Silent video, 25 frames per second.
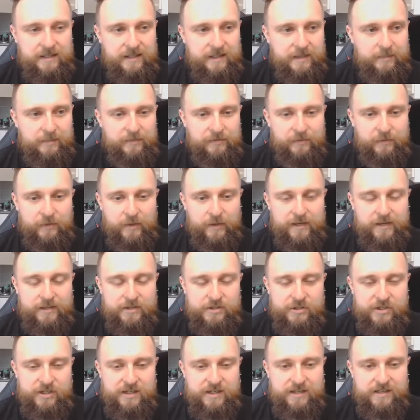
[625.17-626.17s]
And before I
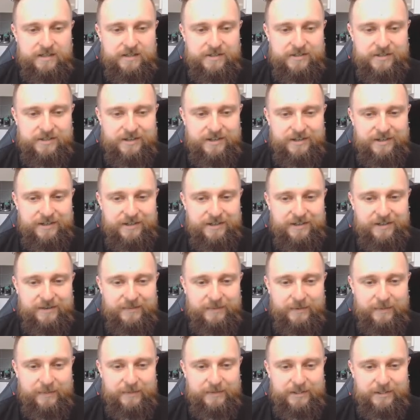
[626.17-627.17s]
can change
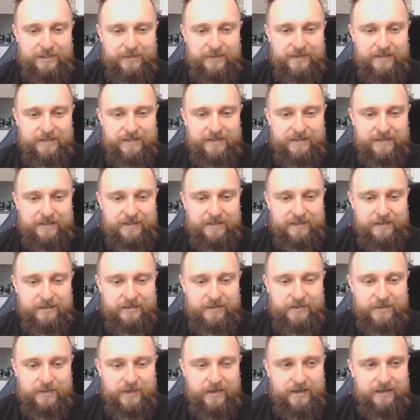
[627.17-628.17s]
what we're doing, it
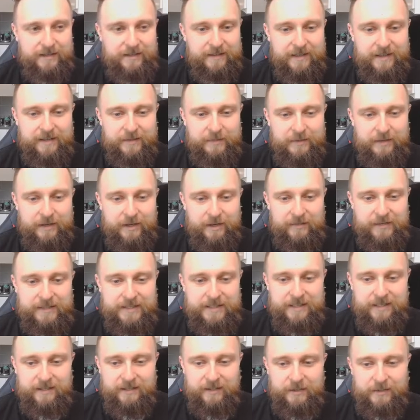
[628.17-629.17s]
goes to a highlight. We are
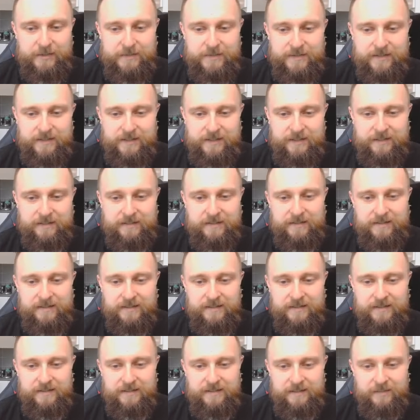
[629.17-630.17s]
in yellow today.
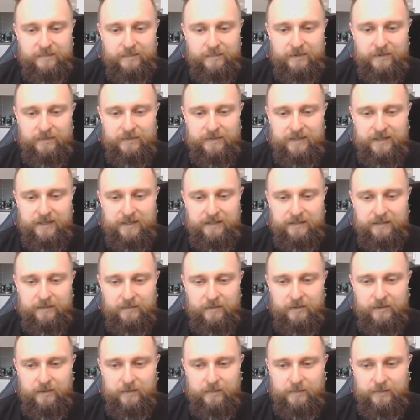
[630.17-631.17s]

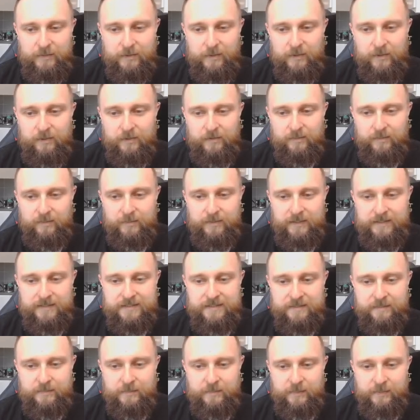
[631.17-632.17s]
Mirangila on the ball.
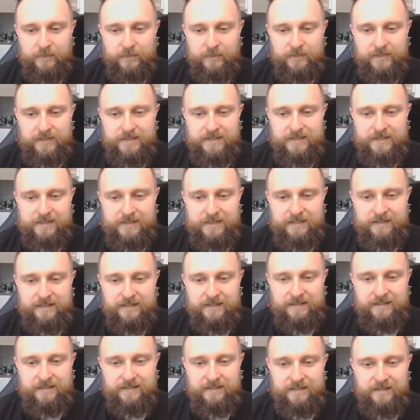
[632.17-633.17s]
Plays in Pulisic.
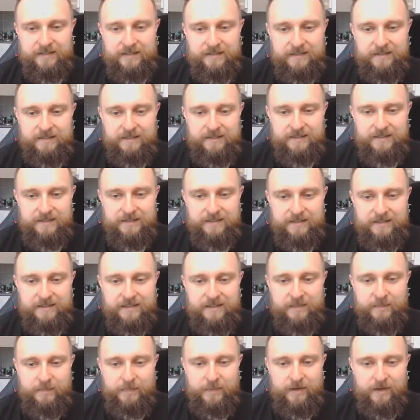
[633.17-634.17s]
He's
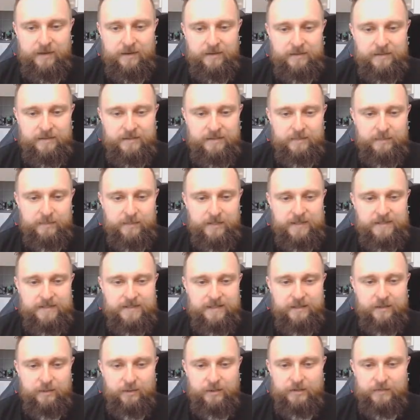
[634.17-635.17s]
in the box. Plays
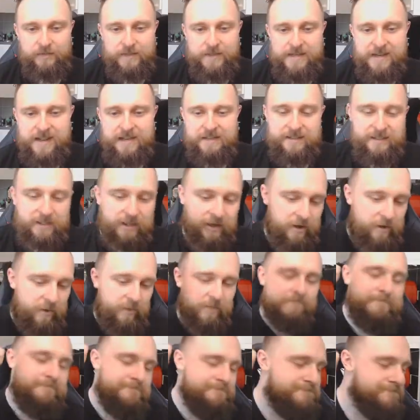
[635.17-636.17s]
it across for
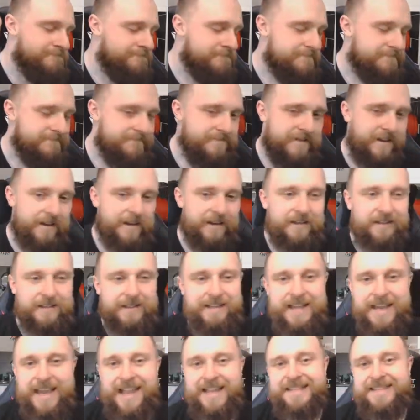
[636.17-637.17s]
Neto.
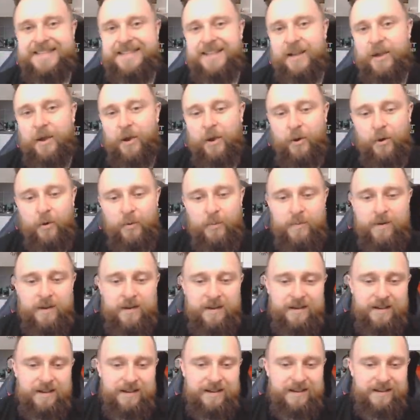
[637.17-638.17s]
Heads it home.
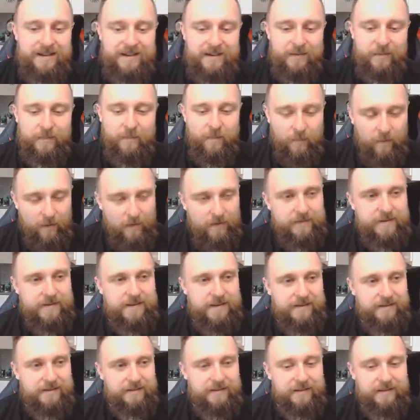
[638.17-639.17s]

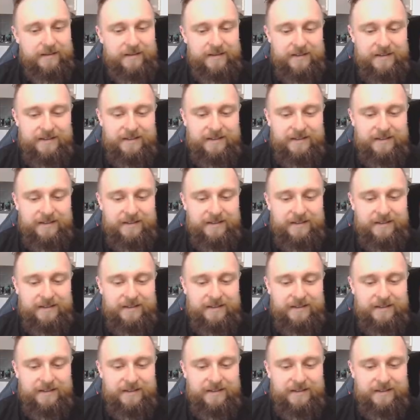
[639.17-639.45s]
1-0.